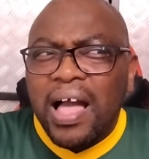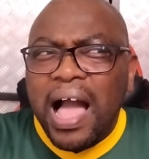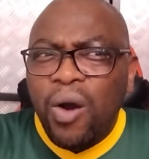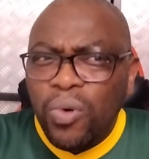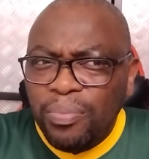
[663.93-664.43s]

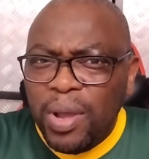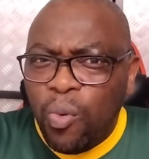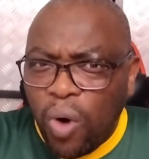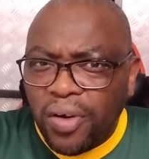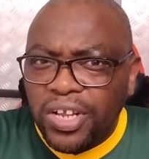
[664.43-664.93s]
I would be
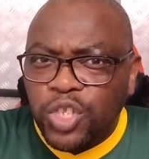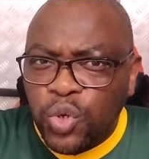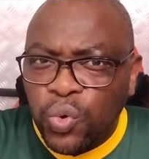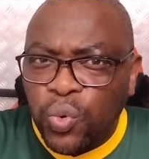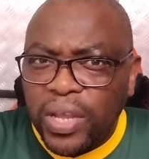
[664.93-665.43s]
worried
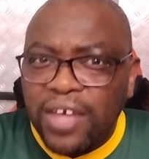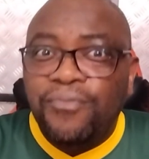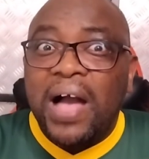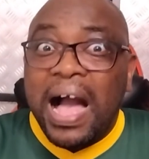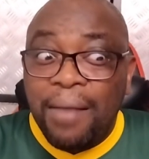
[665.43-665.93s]
too
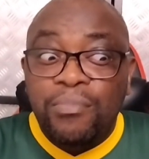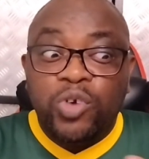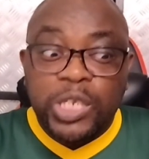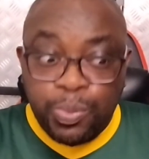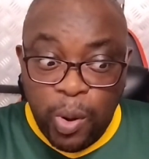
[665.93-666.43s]
if I'm
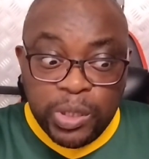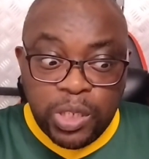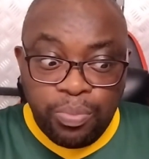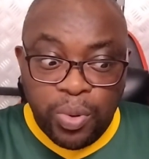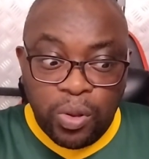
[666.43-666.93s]

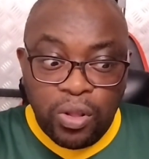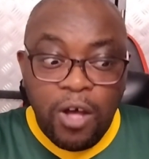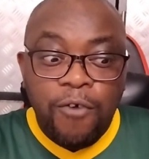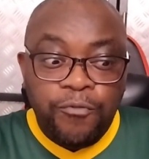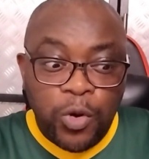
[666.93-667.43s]
responsible
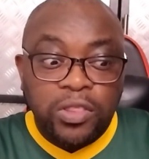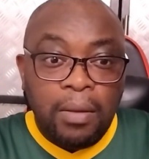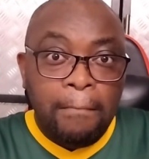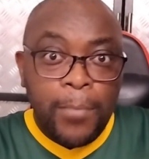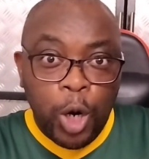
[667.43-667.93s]
for the
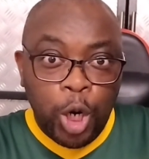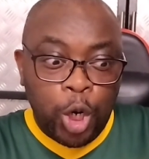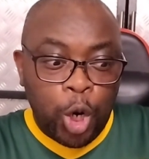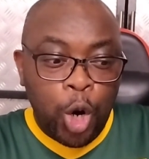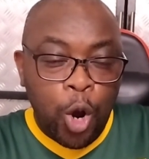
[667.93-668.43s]

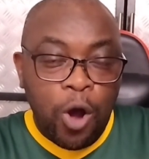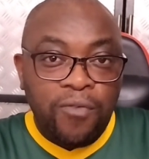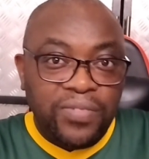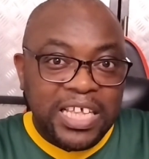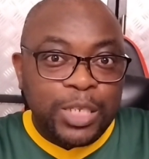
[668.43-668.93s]
murder
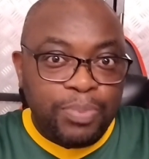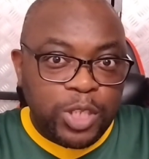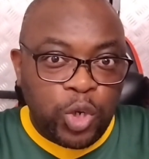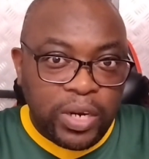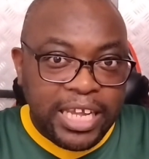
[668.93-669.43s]
of this
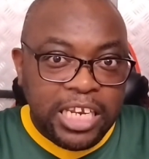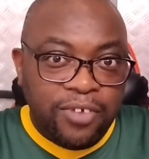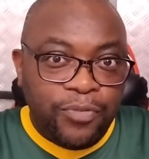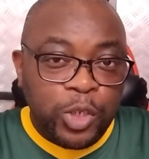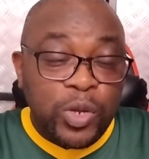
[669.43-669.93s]
particular
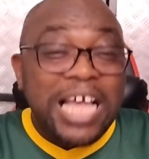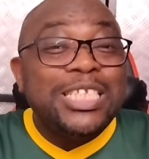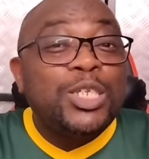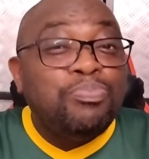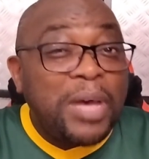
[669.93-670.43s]
individual,
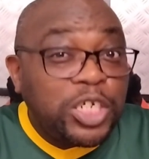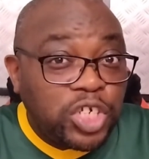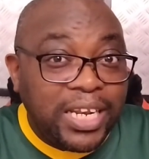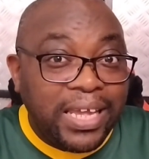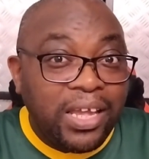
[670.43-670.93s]

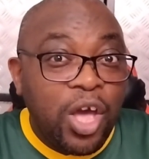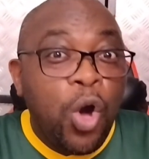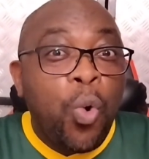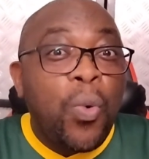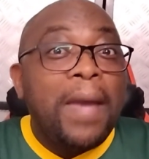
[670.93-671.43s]
especially
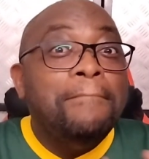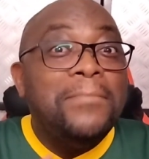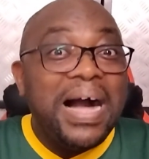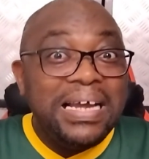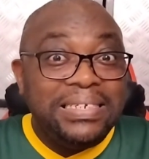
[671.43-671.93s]
where
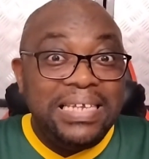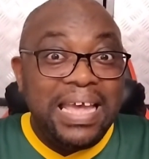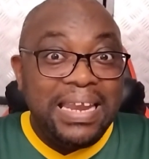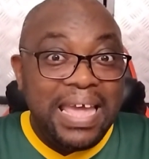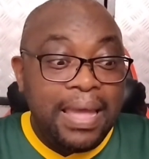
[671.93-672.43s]
my
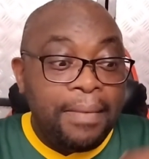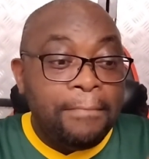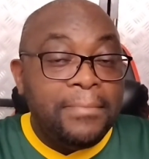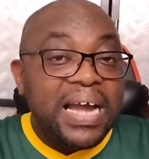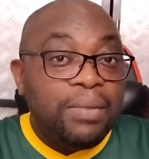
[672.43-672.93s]
DNA
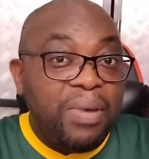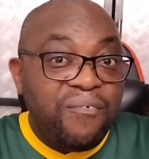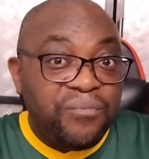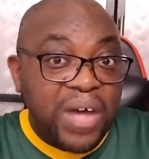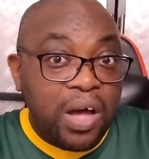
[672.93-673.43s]
might be
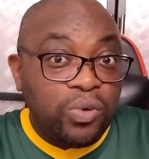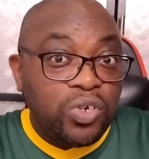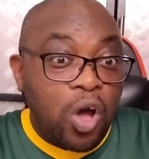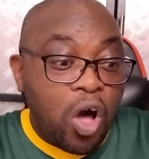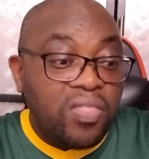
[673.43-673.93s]

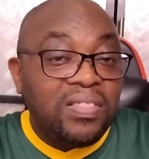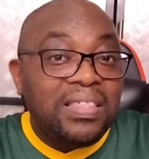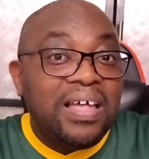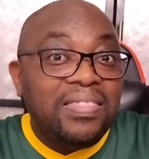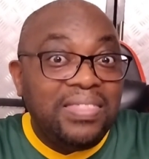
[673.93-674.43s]
found
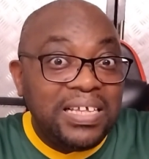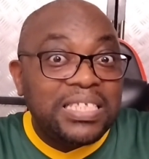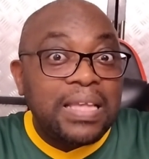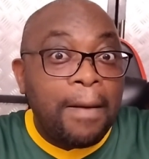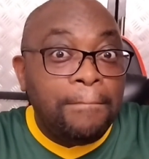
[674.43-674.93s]
on
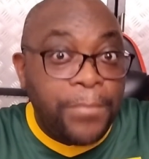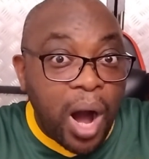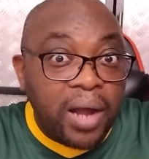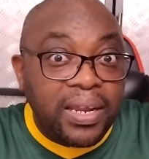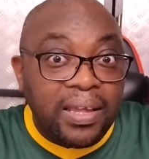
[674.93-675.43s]
this
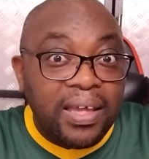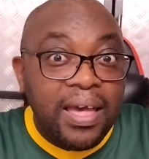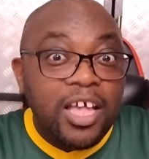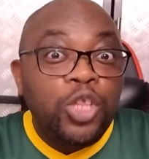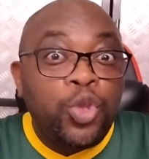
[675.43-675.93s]
body
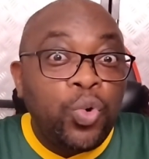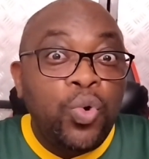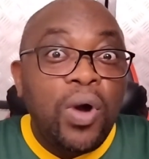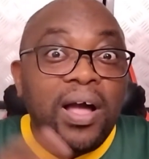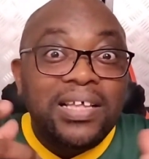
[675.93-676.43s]

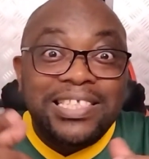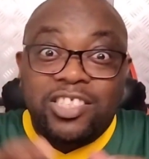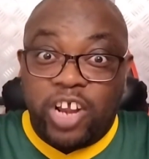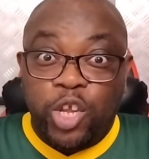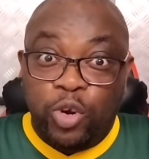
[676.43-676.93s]
through
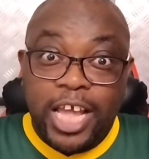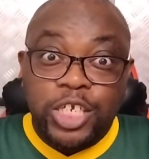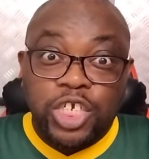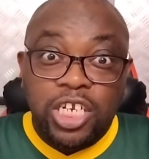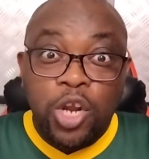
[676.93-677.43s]

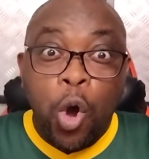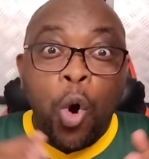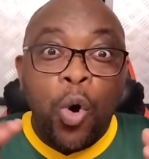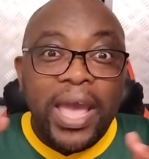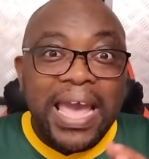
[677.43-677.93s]
strangulation
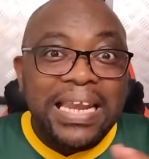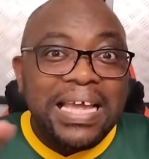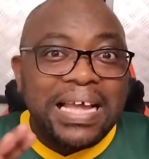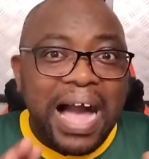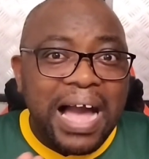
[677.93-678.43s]
or
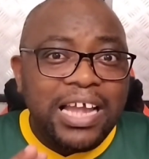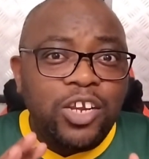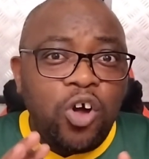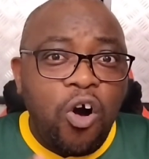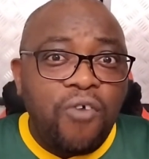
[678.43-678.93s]
any
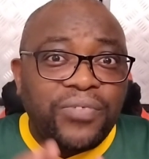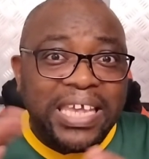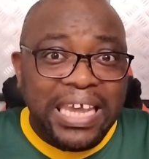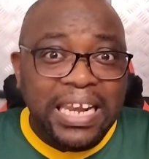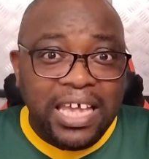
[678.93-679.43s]
kind of
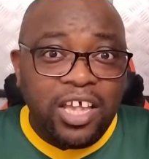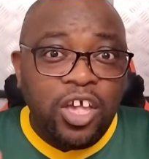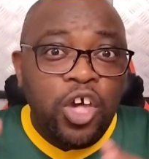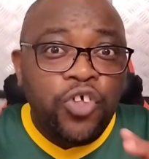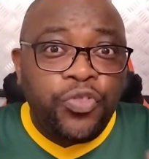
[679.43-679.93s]

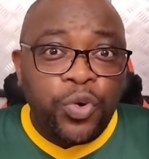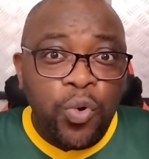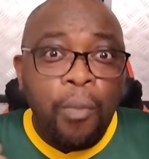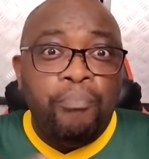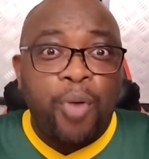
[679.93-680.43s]
killing
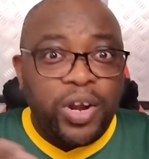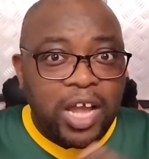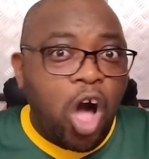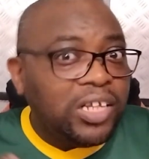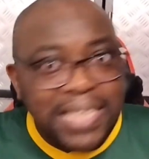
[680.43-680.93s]
through body
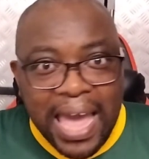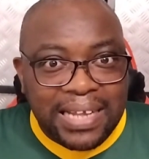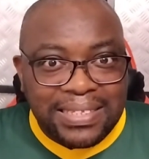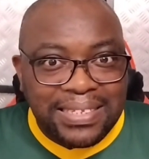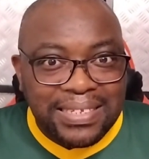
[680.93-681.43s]

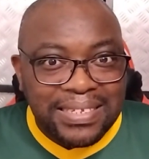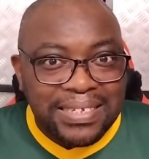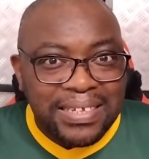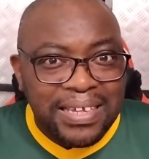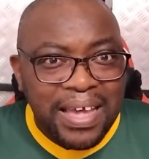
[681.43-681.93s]
contacts.
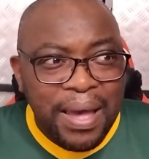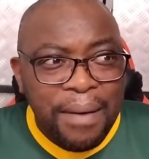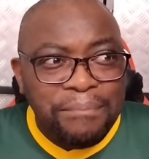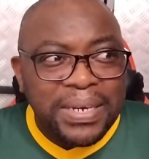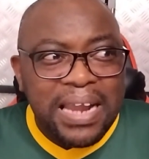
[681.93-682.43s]

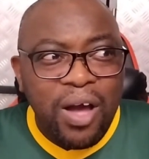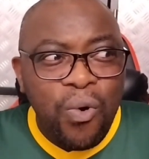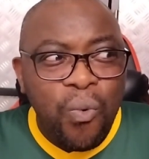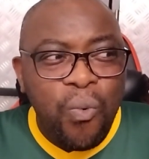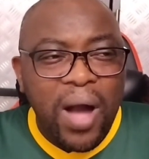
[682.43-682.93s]
But now,
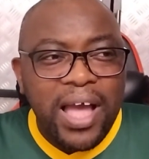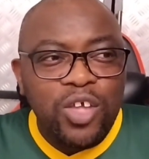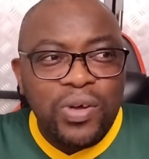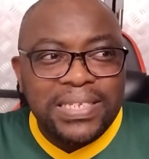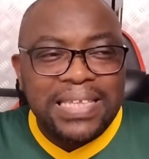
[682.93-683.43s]
why
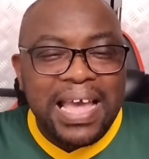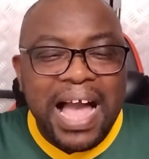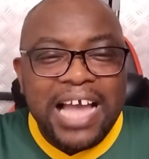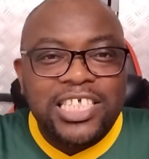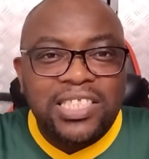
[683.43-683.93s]
you are saying
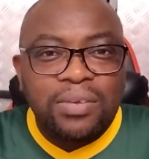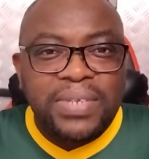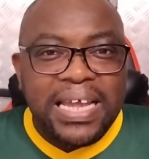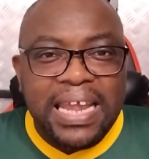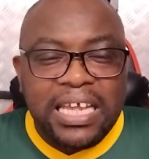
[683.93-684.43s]
I stripped
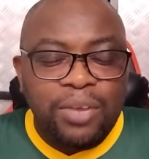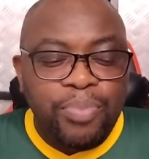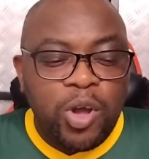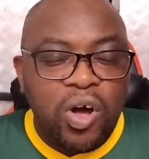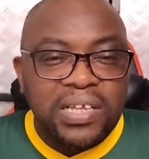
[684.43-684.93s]
her naked
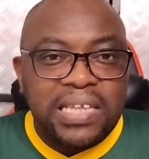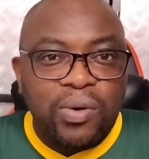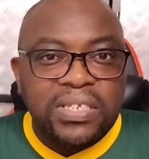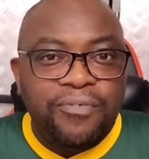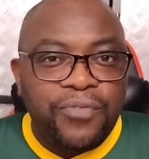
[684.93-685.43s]
because I
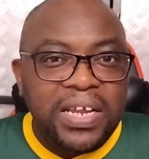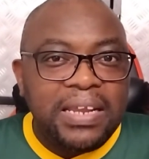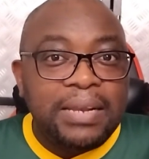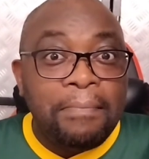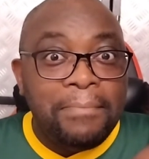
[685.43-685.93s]
was afraid
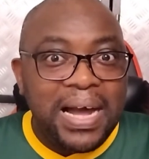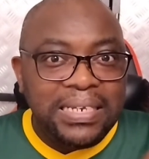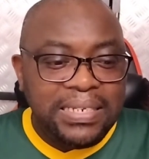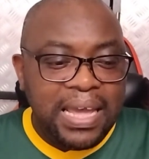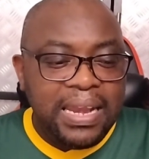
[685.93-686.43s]
that my
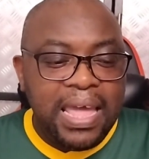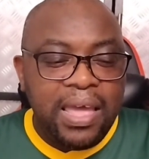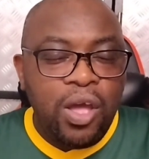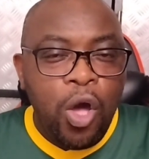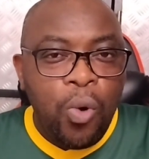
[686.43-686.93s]

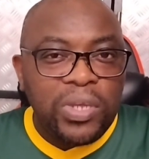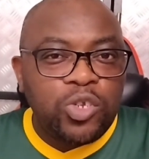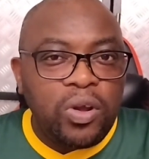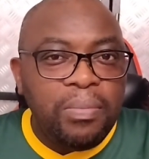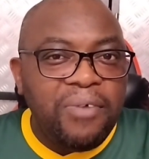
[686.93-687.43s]
DNA was
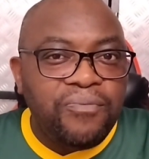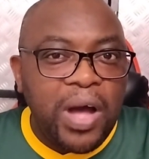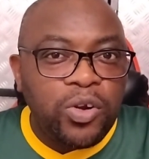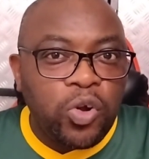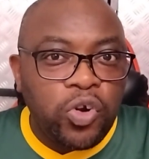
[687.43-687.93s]
going to be
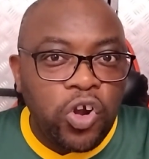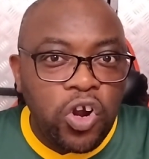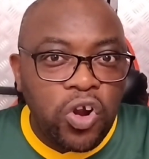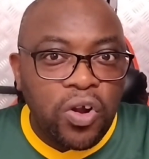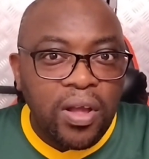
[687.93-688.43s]
found on
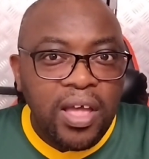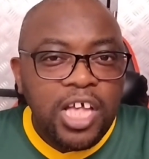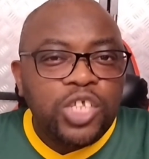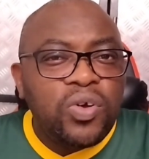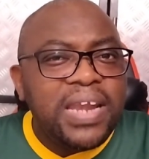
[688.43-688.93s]
her?
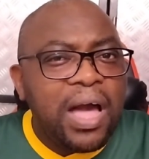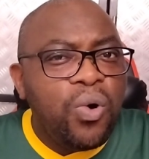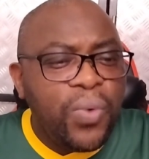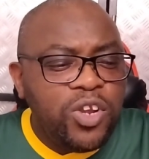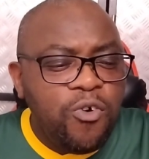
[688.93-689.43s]
So
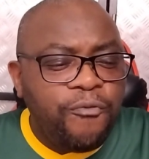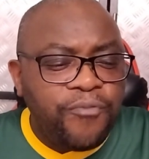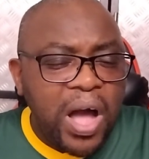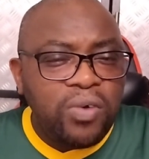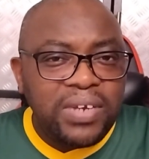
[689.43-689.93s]
now when you
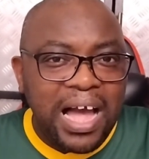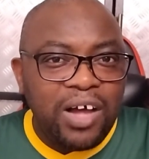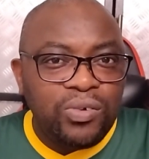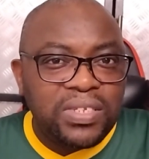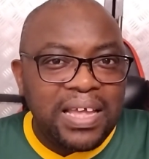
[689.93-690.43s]
found
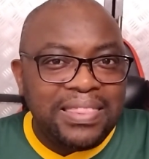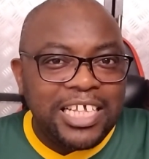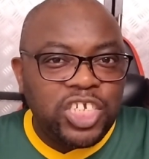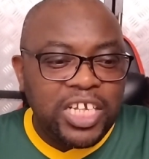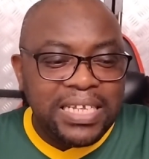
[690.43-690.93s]
out
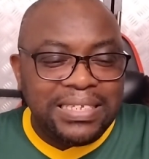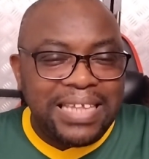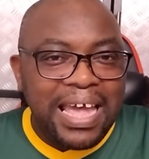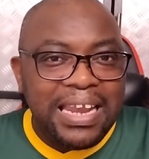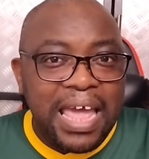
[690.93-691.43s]
that she is
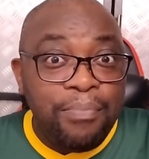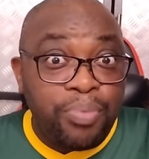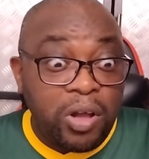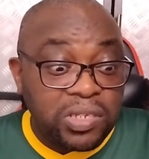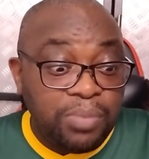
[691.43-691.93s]
dead
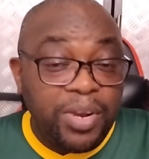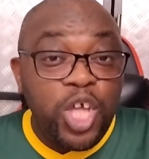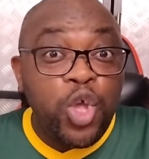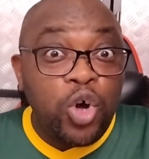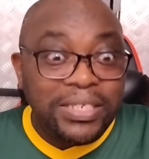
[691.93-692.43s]
and possibly
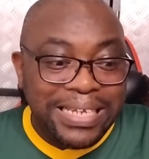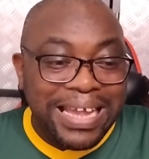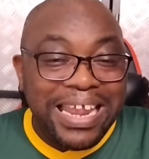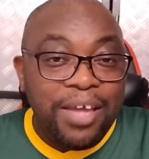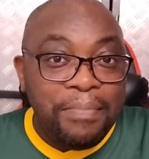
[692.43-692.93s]
your
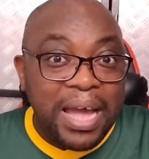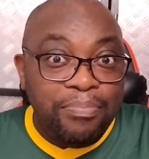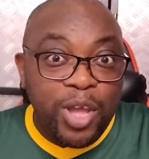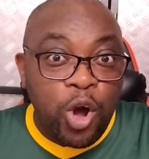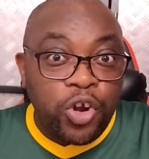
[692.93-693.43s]
DNA might
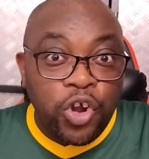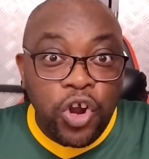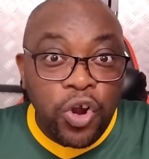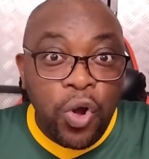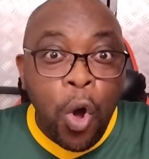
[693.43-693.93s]
be on
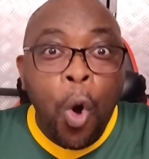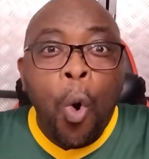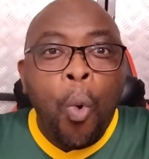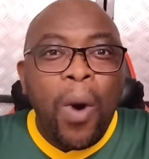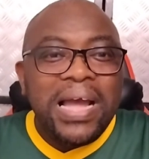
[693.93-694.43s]
her,
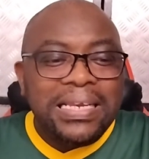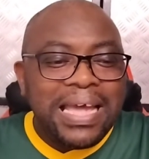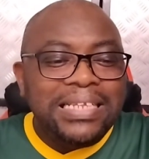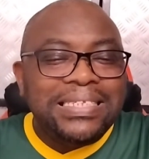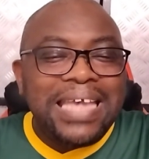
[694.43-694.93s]
why
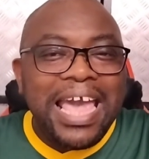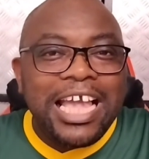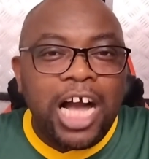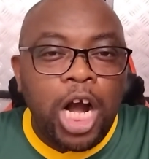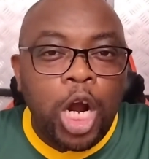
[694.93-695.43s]
then
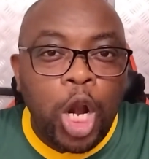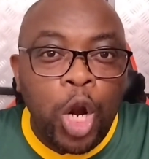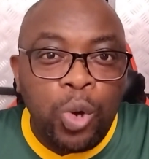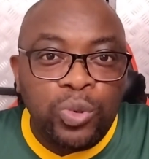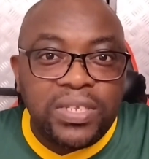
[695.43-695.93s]
take her
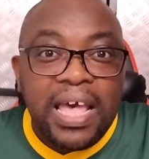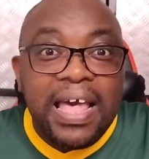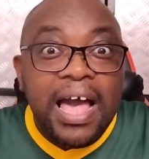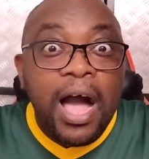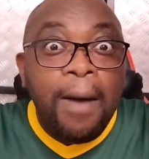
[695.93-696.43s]
clothes,
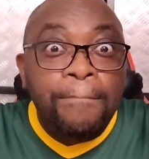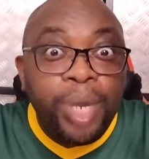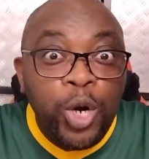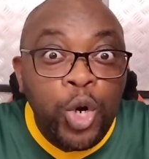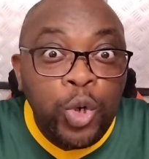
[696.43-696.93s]
her
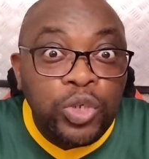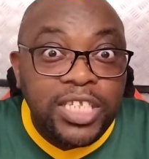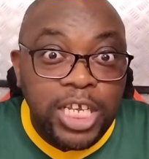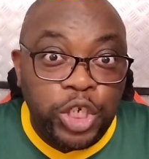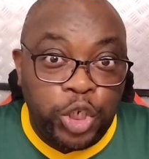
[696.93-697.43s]
blue
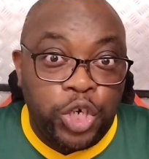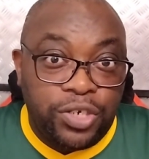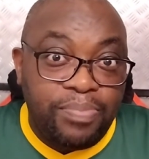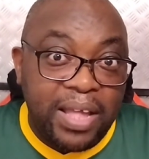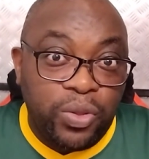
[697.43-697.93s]

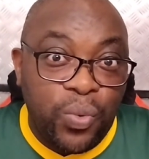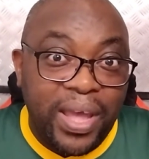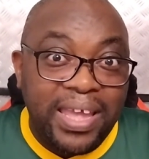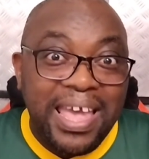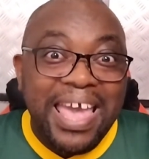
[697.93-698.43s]
t-shirt, by the
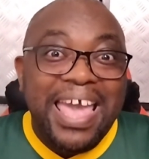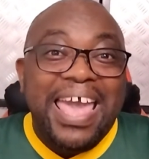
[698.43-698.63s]
way,